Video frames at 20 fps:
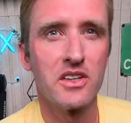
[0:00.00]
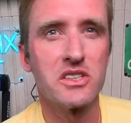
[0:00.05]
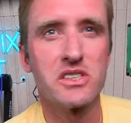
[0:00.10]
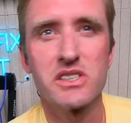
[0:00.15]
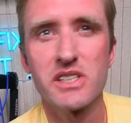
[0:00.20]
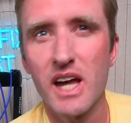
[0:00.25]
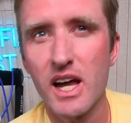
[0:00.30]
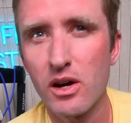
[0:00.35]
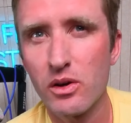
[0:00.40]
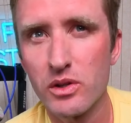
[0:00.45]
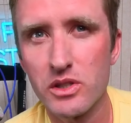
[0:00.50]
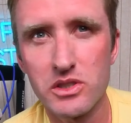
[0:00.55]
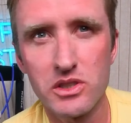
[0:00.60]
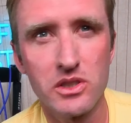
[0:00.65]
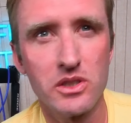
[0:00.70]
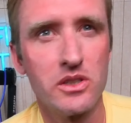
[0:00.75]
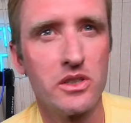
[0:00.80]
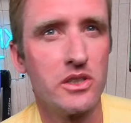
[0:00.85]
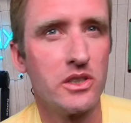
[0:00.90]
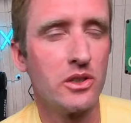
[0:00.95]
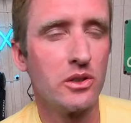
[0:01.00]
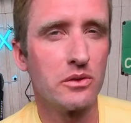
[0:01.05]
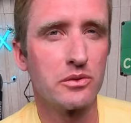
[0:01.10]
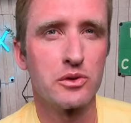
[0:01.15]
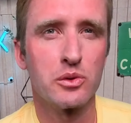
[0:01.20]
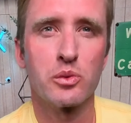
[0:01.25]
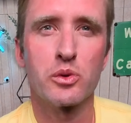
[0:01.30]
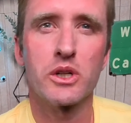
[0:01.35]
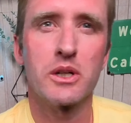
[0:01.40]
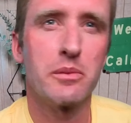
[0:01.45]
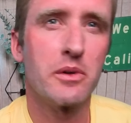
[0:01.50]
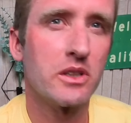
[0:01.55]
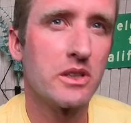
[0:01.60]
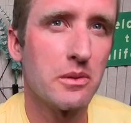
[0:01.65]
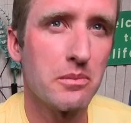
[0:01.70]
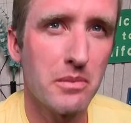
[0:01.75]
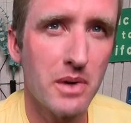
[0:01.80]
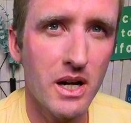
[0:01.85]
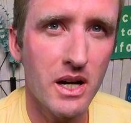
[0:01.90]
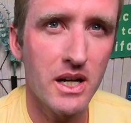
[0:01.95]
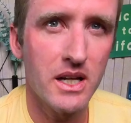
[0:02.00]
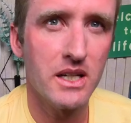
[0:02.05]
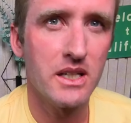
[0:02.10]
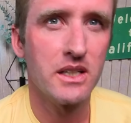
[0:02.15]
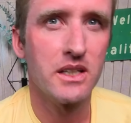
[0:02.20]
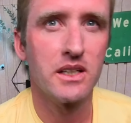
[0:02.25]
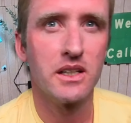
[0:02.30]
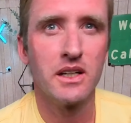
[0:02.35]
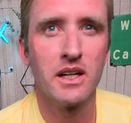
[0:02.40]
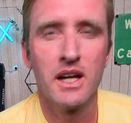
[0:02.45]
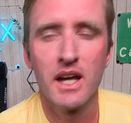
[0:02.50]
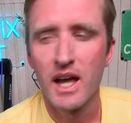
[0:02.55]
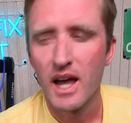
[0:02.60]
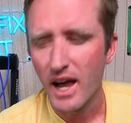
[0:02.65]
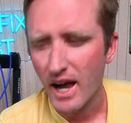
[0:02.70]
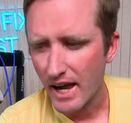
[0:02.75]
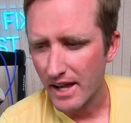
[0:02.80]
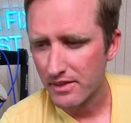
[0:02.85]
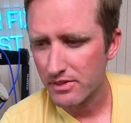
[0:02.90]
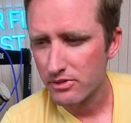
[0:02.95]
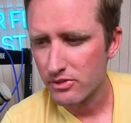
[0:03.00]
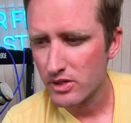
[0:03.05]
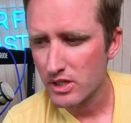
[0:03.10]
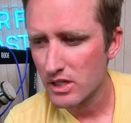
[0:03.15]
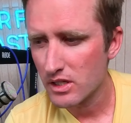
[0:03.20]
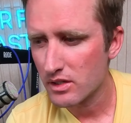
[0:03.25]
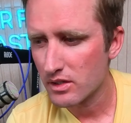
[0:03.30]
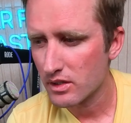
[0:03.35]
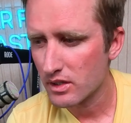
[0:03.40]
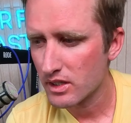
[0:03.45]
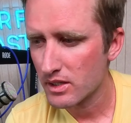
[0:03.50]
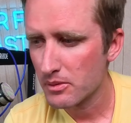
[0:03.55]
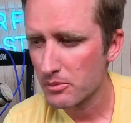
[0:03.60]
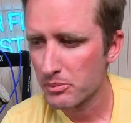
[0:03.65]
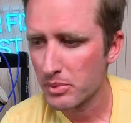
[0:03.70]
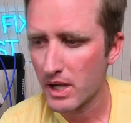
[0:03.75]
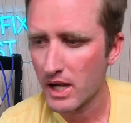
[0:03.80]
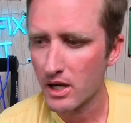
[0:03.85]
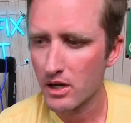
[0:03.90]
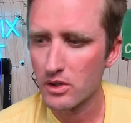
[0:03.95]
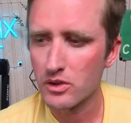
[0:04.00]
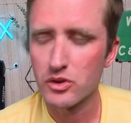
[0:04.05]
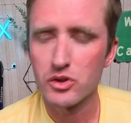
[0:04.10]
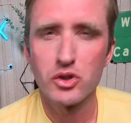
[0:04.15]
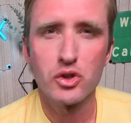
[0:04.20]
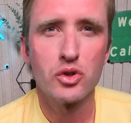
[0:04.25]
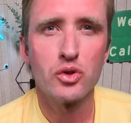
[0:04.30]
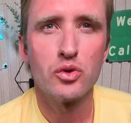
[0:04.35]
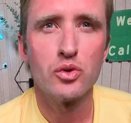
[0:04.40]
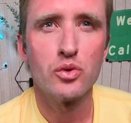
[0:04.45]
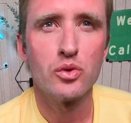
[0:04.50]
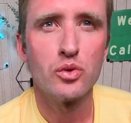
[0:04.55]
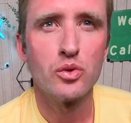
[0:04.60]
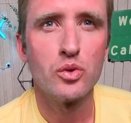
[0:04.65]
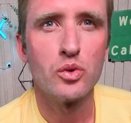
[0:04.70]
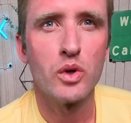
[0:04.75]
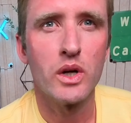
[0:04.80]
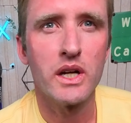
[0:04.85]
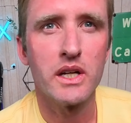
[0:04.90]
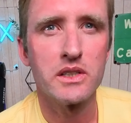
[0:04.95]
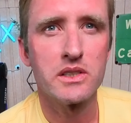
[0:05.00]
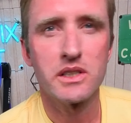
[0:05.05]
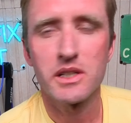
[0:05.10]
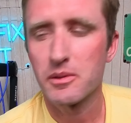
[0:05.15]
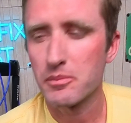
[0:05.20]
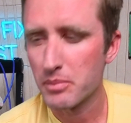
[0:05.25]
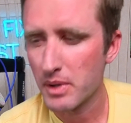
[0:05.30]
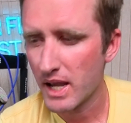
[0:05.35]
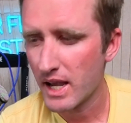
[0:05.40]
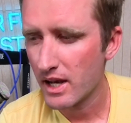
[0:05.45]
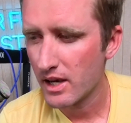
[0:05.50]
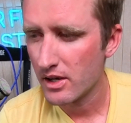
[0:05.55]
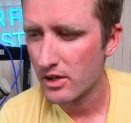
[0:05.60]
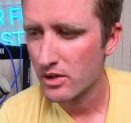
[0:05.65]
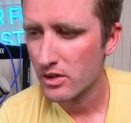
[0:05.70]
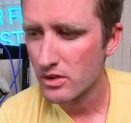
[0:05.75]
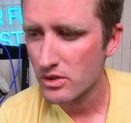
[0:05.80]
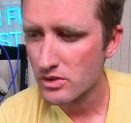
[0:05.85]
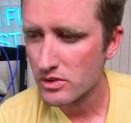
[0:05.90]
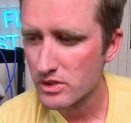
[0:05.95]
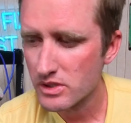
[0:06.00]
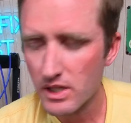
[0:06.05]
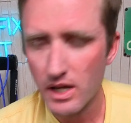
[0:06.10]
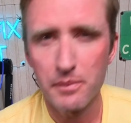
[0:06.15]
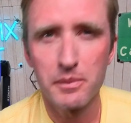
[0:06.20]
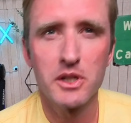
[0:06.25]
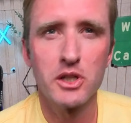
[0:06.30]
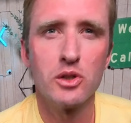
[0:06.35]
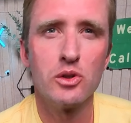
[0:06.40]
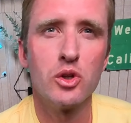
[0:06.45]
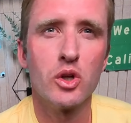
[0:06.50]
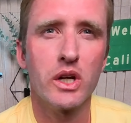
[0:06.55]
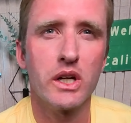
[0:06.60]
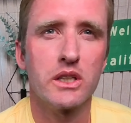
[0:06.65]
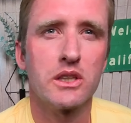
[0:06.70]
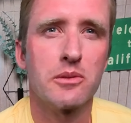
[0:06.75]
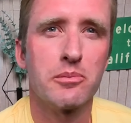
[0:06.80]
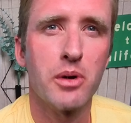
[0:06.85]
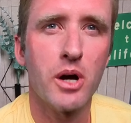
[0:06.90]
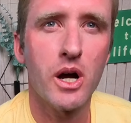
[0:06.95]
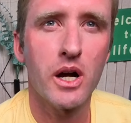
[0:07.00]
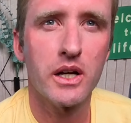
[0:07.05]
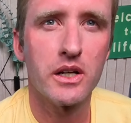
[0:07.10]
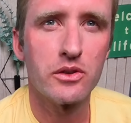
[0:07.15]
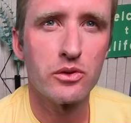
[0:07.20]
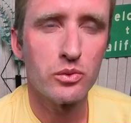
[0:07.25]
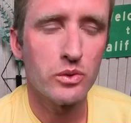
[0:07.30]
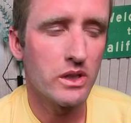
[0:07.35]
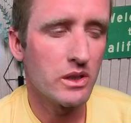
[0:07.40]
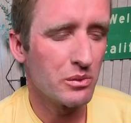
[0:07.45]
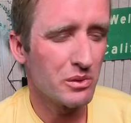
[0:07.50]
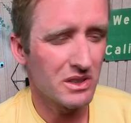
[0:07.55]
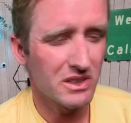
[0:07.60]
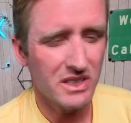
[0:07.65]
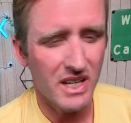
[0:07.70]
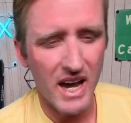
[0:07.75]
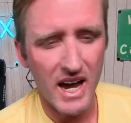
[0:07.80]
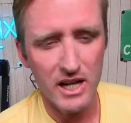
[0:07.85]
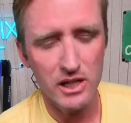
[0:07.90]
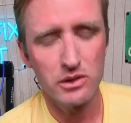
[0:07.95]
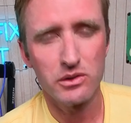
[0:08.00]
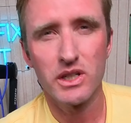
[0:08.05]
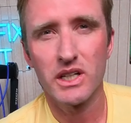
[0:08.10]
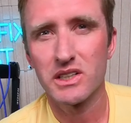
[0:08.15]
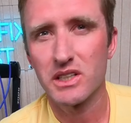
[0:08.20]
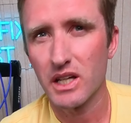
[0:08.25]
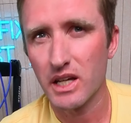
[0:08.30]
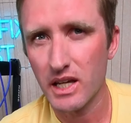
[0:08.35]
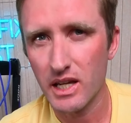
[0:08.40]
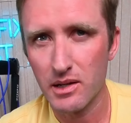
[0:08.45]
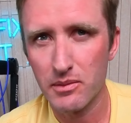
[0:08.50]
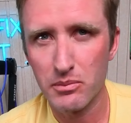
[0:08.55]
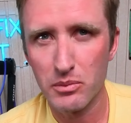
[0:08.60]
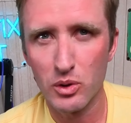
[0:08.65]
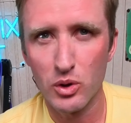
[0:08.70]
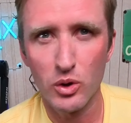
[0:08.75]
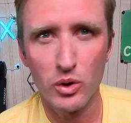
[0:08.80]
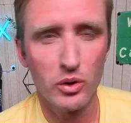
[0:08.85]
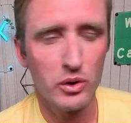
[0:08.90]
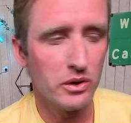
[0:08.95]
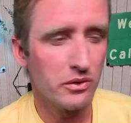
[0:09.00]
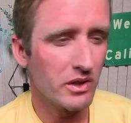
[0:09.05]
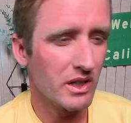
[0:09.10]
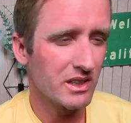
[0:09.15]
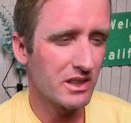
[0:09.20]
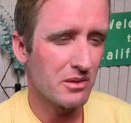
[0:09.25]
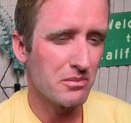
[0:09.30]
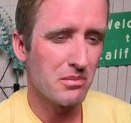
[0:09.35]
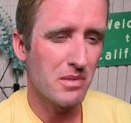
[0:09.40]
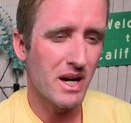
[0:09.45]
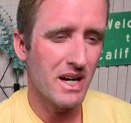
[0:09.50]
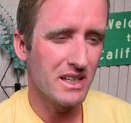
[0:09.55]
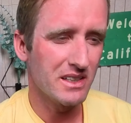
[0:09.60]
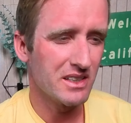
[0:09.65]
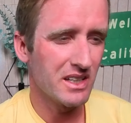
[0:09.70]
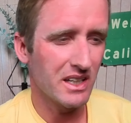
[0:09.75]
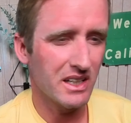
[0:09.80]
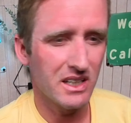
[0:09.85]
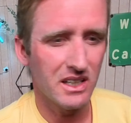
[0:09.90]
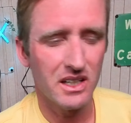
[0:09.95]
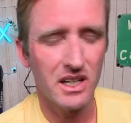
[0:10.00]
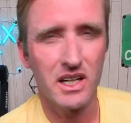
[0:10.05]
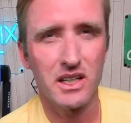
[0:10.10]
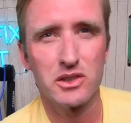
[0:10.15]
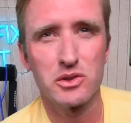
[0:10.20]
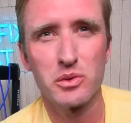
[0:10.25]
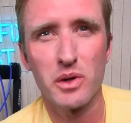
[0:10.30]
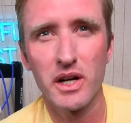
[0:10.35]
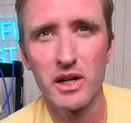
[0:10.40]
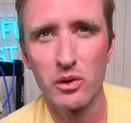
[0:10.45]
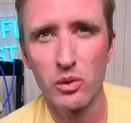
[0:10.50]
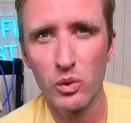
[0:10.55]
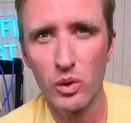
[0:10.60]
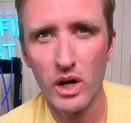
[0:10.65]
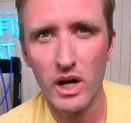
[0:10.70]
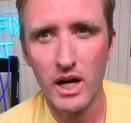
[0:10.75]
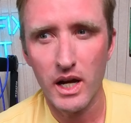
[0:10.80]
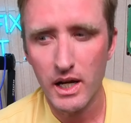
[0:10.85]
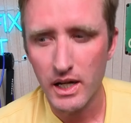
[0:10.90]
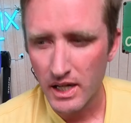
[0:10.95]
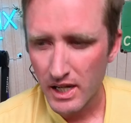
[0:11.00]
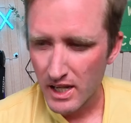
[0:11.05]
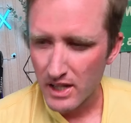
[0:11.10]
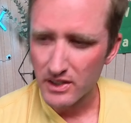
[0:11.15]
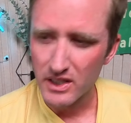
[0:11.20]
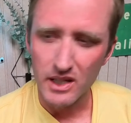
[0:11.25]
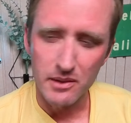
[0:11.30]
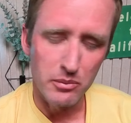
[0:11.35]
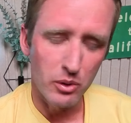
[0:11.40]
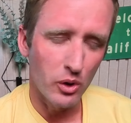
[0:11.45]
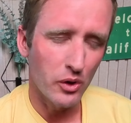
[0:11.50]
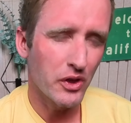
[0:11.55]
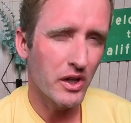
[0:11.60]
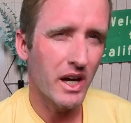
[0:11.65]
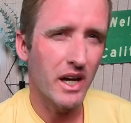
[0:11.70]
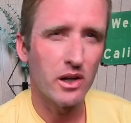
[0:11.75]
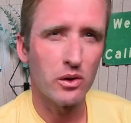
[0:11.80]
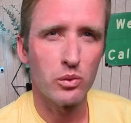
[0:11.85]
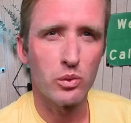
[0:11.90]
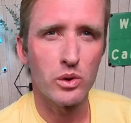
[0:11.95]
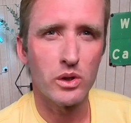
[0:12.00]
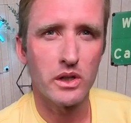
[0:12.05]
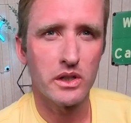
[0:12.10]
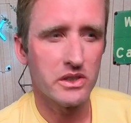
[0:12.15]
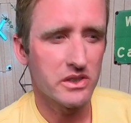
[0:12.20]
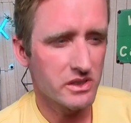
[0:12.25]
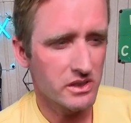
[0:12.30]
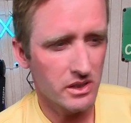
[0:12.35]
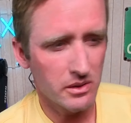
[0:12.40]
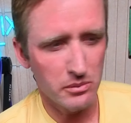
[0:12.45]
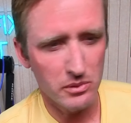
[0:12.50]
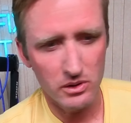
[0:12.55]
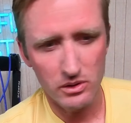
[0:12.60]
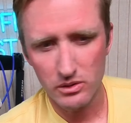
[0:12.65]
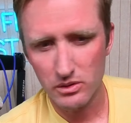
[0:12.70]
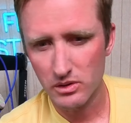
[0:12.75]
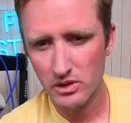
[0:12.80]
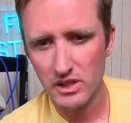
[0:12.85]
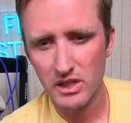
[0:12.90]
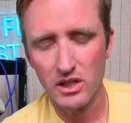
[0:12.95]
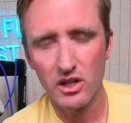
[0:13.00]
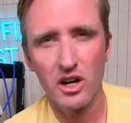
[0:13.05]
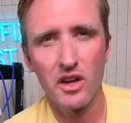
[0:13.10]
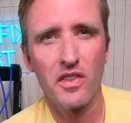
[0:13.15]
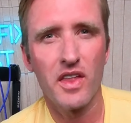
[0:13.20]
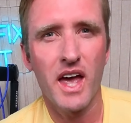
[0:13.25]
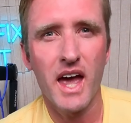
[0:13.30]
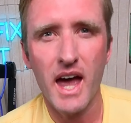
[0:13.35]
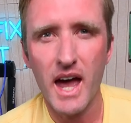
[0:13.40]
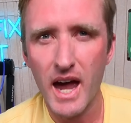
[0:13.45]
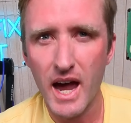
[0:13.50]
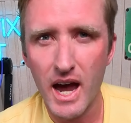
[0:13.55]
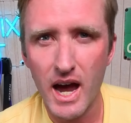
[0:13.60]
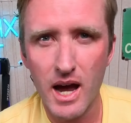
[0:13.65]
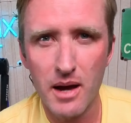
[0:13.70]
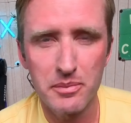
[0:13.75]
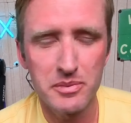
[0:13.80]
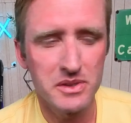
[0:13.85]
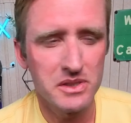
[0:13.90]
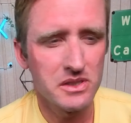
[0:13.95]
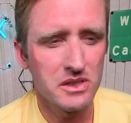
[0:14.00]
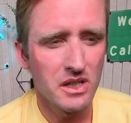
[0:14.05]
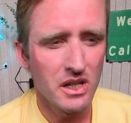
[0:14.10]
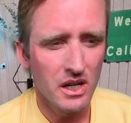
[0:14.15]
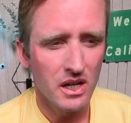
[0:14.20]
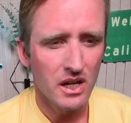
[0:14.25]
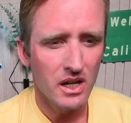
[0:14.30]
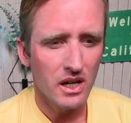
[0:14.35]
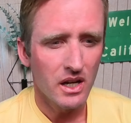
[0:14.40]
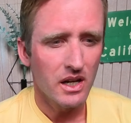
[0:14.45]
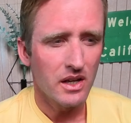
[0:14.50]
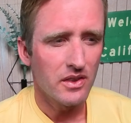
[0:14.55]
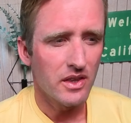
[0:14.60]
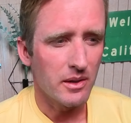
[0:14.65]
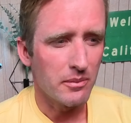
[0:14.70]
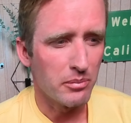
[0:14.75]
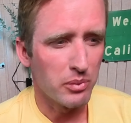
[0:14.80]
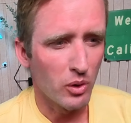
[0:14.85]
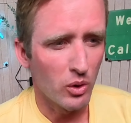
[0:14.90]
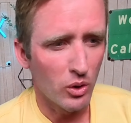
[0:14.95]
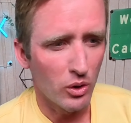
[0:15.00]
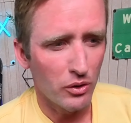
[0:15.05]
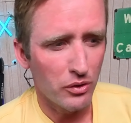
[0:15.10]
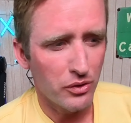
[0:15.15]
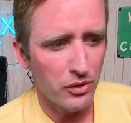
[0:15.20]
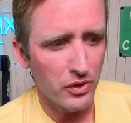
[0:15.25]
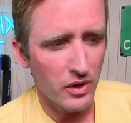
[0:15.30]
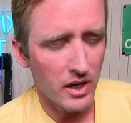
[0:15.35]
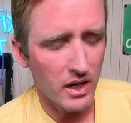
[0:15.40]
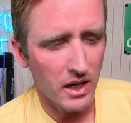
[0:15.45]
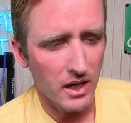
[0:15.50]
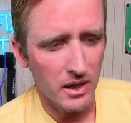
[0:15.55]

the sound is good and you don't have to worry about the mic. And I think compared to its competitors, I mean, you look at the Pocket 3 with that, you've got the gimbal, you've got the mic that connects right away. They both kind of work similarly on the apps. They both,